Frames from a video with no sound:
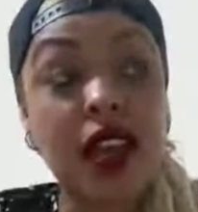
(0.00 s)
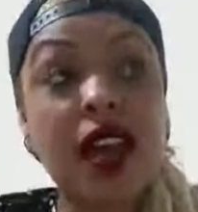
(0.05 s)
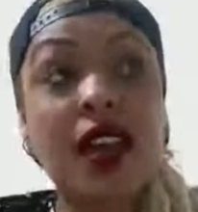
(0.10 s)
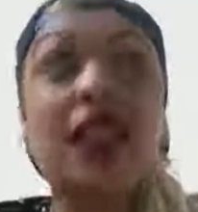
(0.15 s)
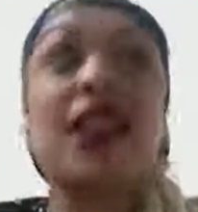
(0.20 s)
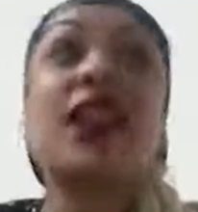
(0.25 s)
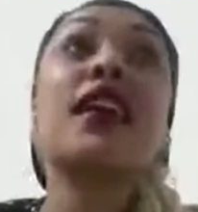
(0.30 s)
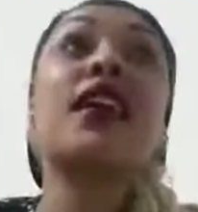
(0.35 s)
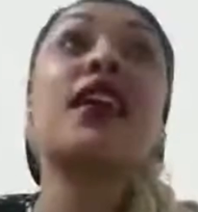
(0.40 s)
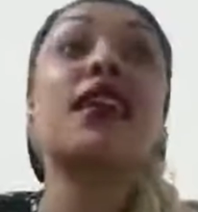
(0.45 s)

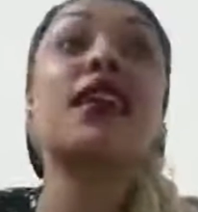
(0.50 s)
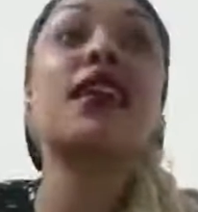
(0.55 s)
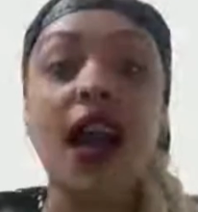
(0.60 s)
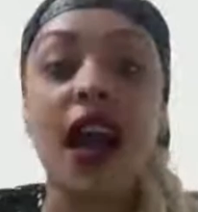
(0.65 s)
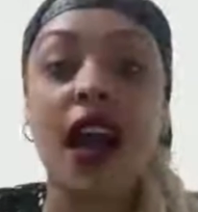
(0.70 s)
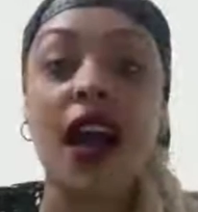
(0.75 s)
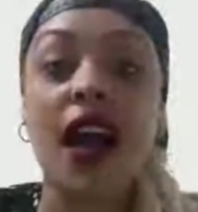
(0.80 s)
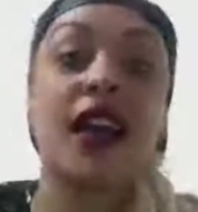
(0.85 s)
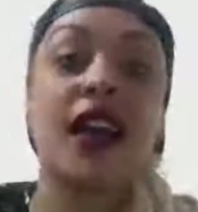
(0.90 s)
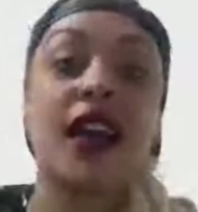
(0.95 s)
Like,
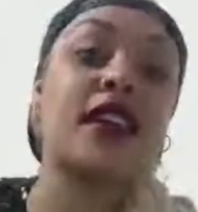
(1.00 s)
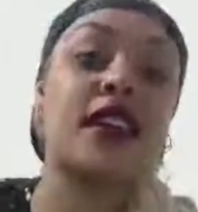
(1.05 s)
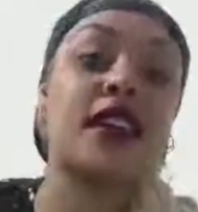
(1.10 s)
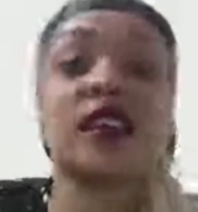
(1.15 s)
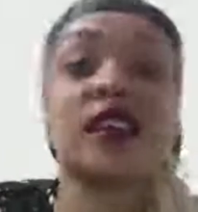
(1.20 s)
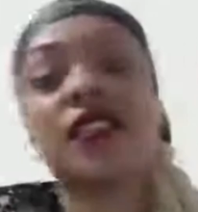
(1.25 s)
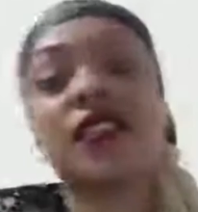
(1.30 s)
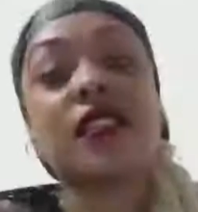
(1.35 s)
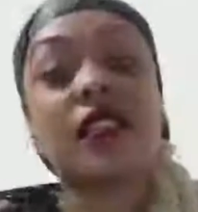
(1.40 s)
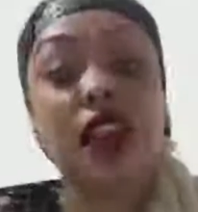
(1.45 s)
yeah, it
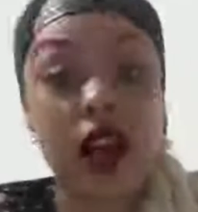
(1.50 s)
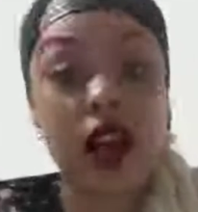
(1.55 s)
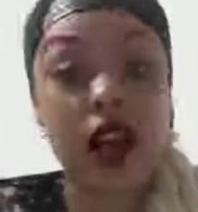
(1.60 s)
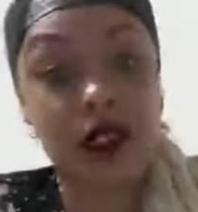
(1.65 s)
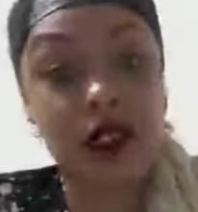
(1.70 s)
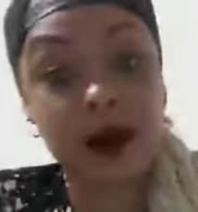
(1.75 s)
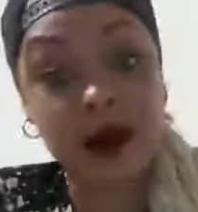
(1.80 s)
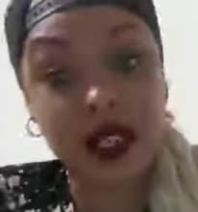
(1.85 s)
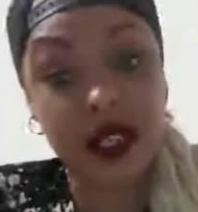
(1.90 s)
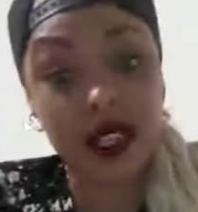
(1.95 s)
sucks
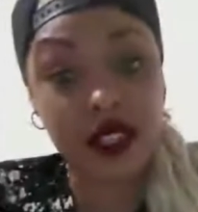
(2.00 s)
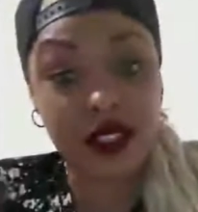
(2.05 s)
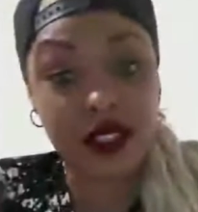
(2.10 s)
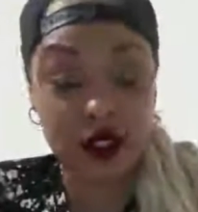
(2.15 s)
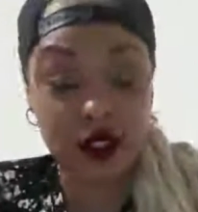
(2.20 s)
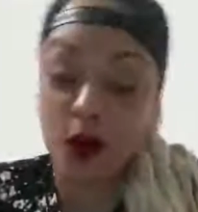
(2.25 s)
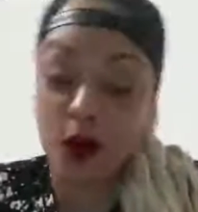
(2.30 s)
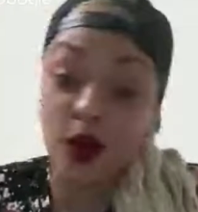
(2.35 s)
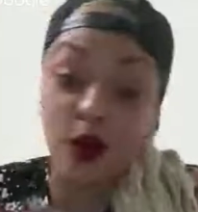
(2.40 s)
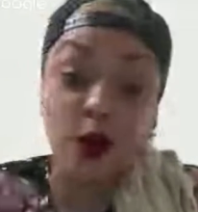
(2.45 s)
because no
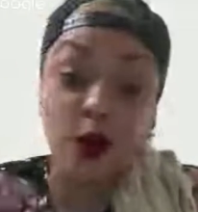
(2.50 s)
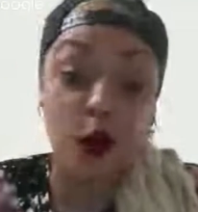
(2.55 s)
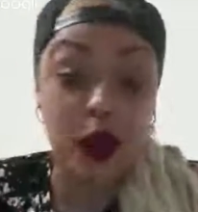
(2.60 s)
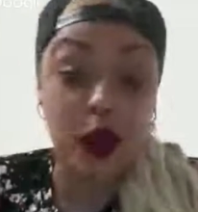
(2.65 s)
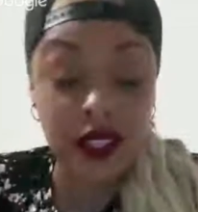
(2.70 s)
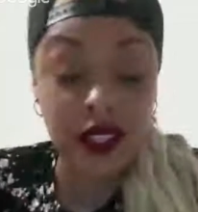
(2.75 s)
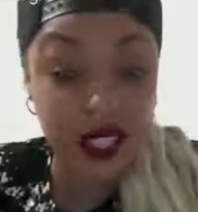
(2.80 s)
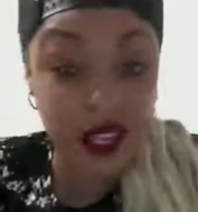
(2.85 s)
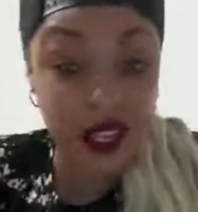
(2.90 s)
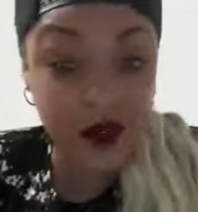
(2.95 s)
one wants
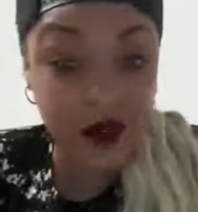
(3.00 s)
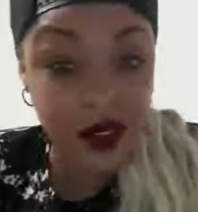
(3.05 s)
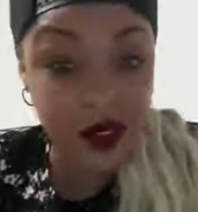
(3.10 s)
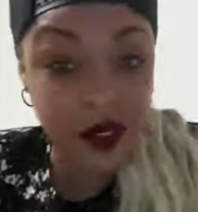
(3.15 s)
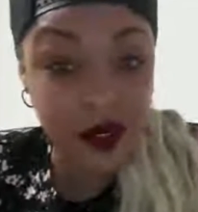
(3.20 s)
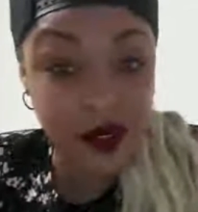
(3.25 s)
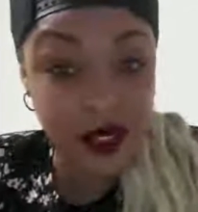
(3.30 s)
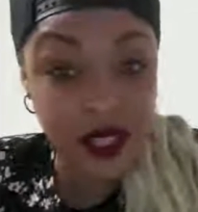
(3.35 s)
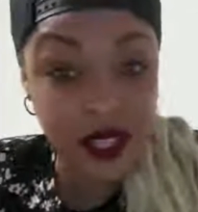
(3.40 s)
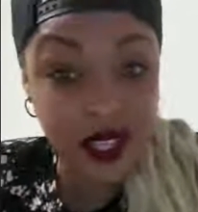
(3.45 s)
to feel those
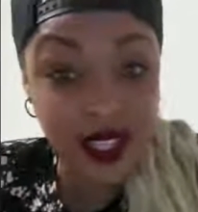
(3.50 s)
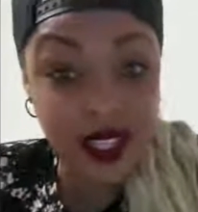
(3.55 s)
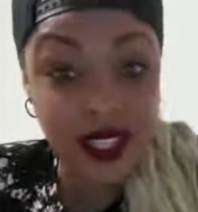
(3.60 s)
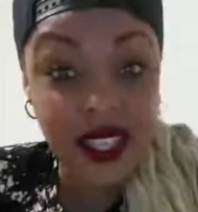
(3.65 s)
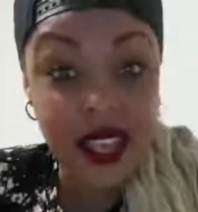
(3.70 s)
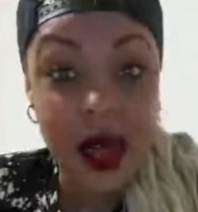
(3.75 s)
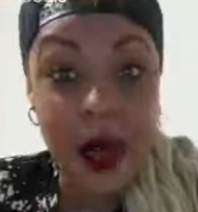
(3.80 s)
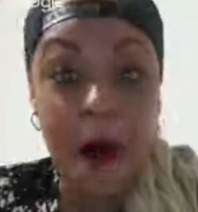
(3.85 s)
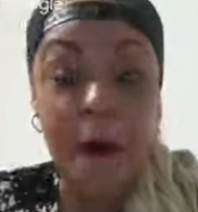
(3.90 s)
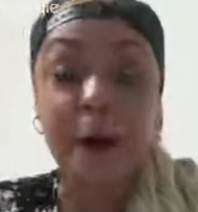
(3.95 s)
things,
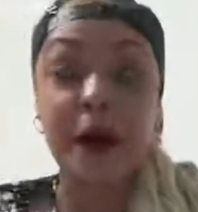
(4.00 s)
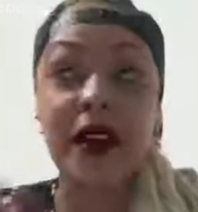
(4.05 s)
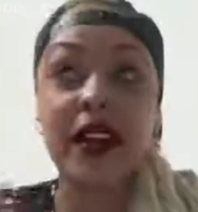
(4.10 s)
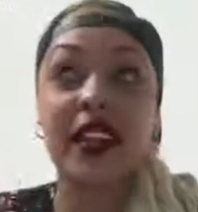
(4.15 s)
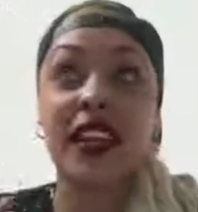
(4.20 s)
but